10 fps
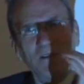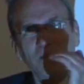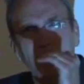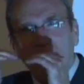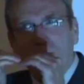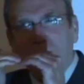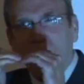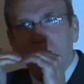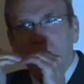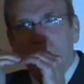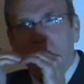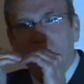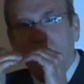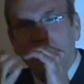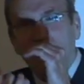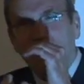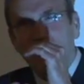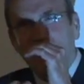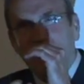the skin closes, here's that